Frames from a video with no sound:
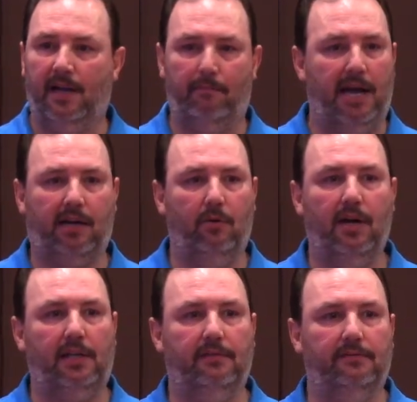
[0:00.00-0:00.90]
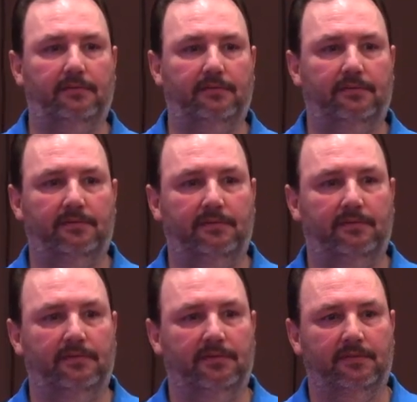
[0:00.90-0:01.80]
I back away.
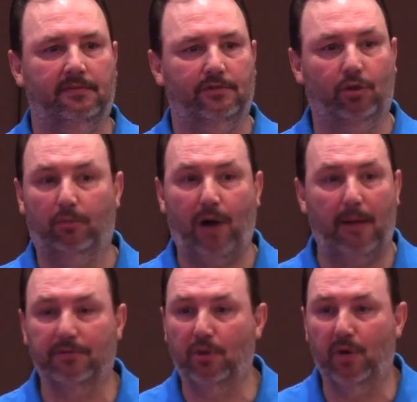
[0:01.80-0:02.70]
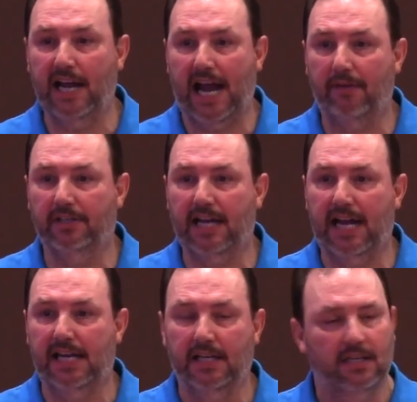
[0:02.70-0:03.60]
So the problems that we have
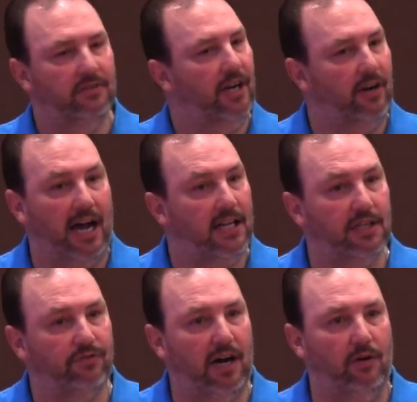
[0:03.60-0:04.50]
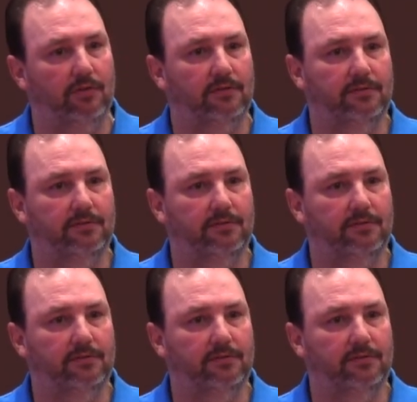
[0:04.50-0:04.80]
today, they're not his fault.